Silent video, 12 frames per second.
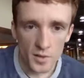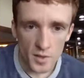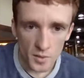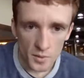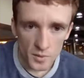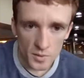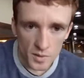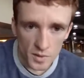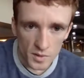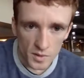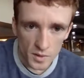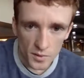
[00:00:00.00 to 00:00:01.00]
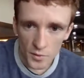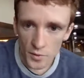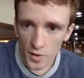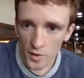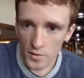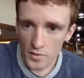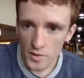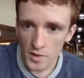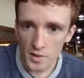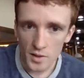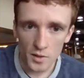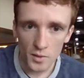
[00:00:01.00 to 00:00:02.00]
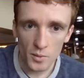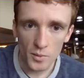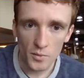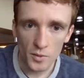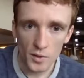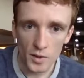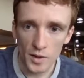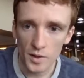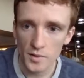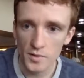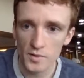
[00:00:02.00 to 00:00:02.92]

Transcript: So by the square root of 5 by 8.8.